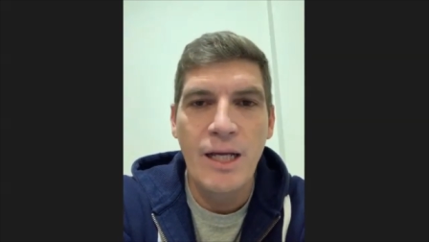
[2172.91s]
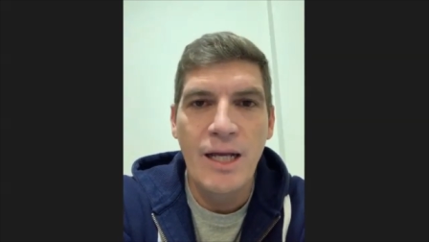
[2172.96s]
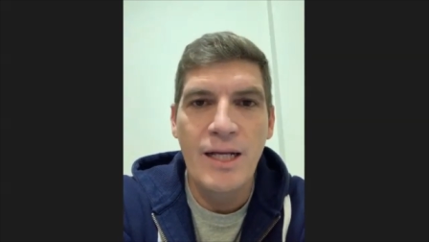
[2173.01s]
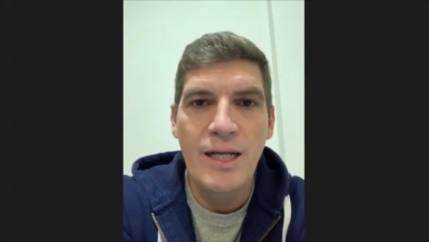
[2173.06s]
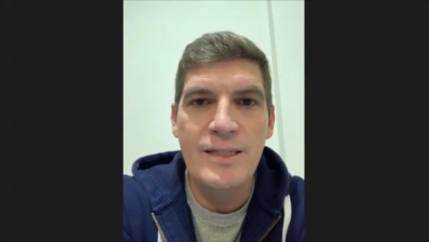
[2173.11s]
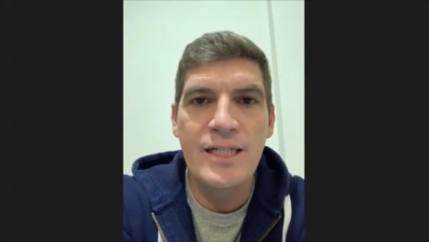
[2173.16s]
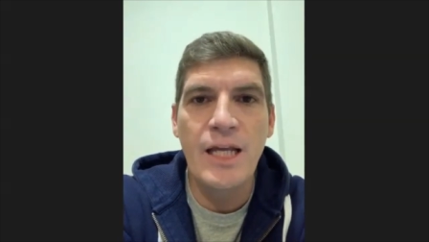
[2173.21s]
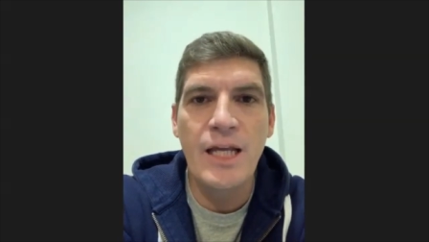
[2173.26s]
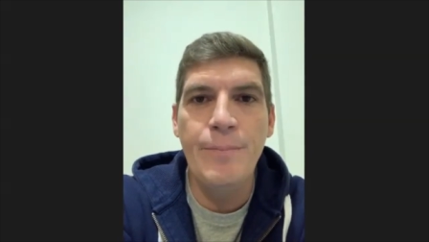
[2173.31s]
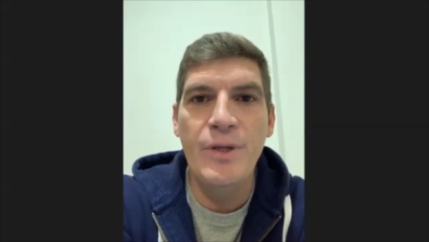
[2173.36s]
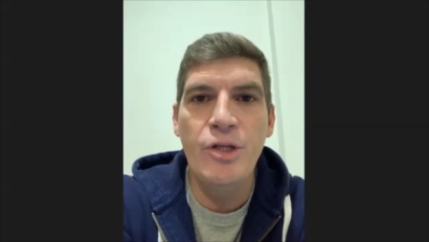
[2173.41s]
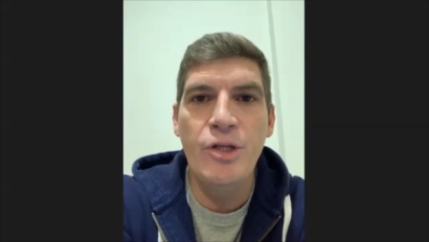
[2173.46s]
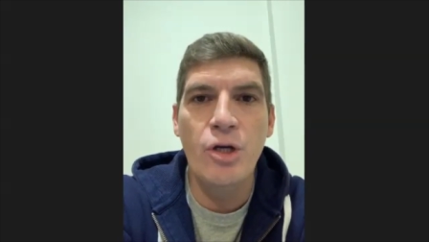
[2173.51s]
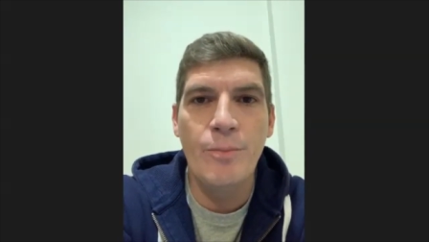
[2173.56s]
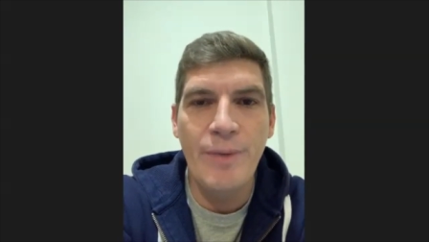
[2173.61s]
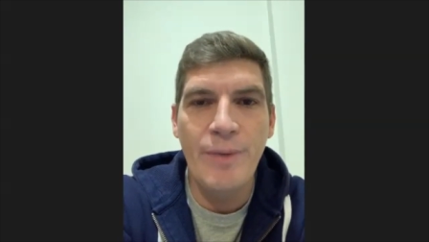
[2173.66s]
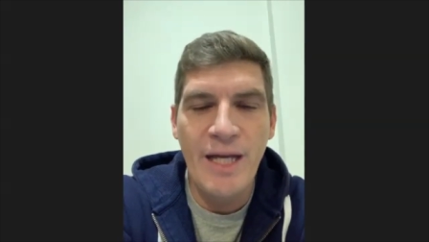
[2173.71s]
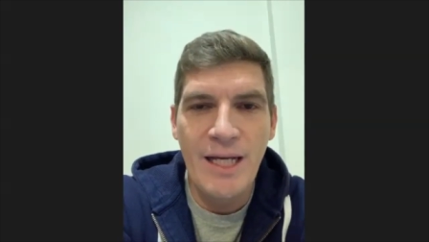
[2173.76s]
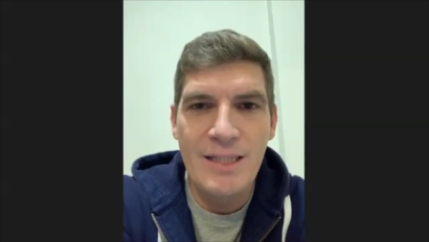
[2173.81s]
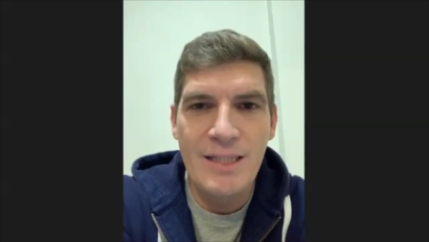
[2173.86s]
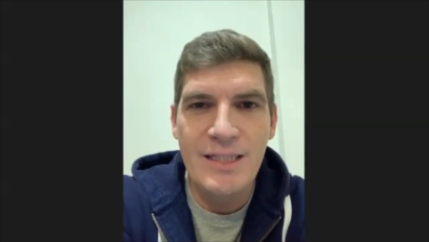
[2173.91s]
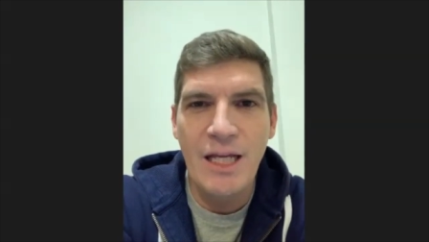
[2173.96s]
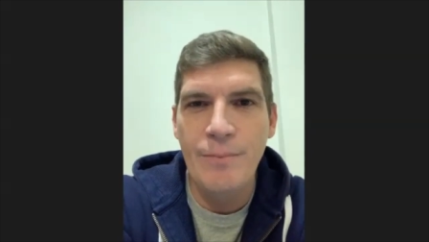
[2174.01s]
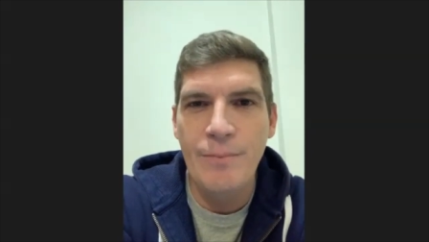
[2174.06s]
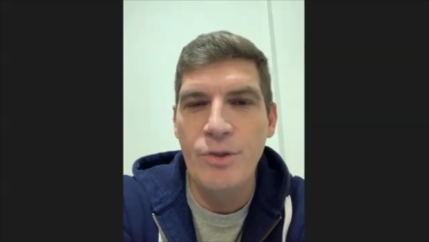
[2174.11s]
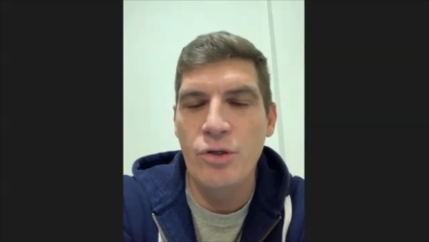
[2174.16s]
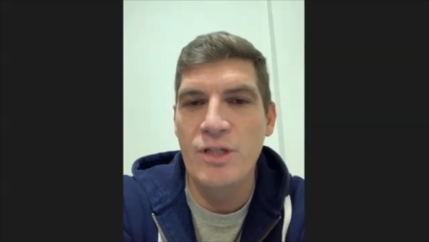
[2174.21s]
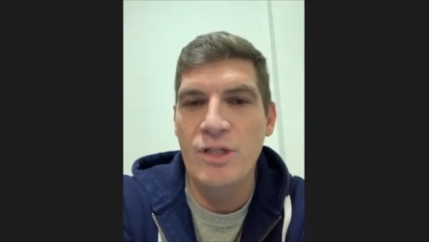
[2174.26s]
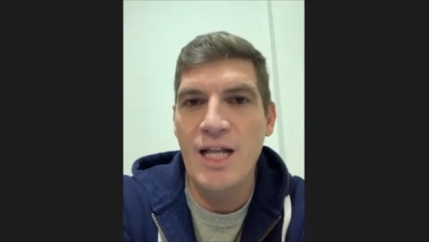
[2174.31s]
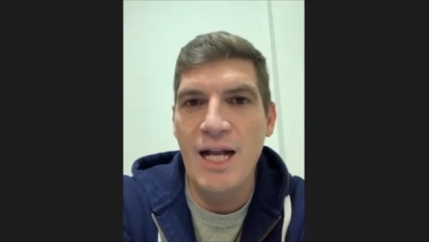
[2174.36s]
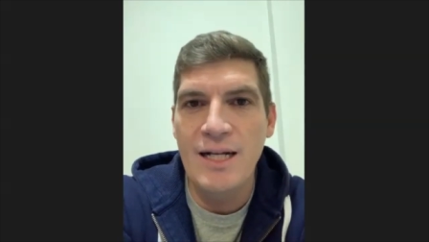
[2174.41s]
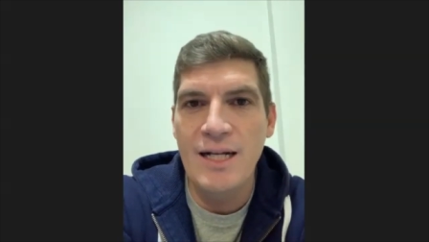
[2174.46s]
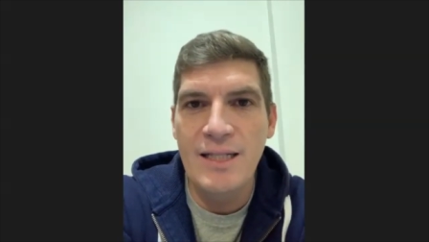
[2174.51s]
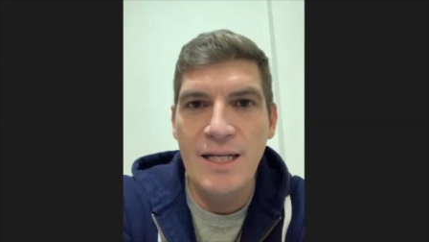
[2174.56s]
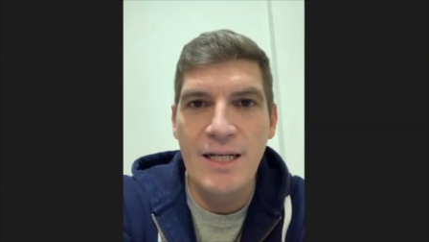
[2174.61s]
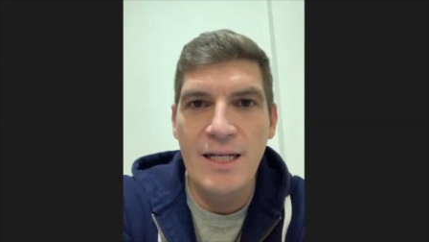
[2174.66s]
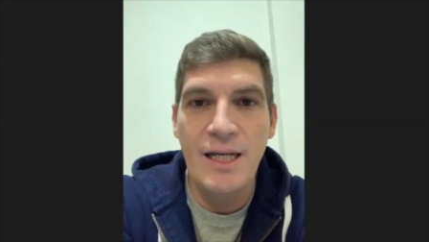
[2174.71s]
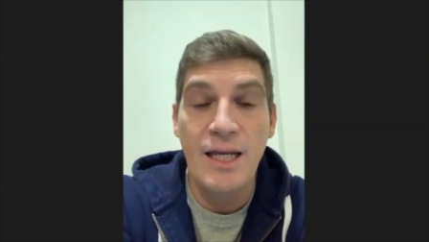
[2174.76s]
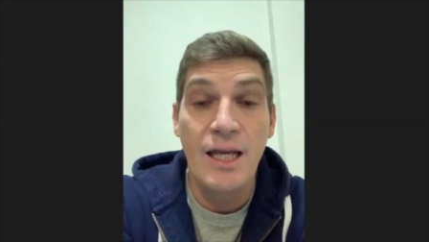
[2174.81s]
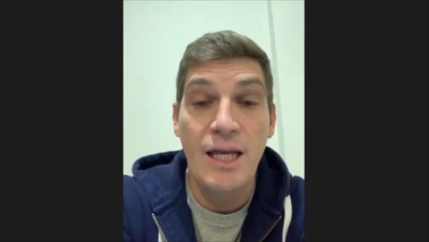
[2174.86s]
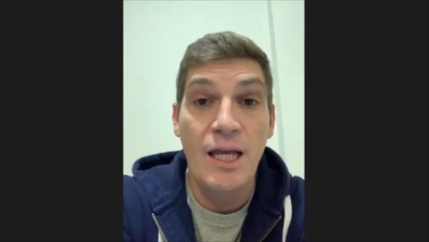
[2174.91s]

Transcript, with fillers: It's keeping your pace, keeping your tactic,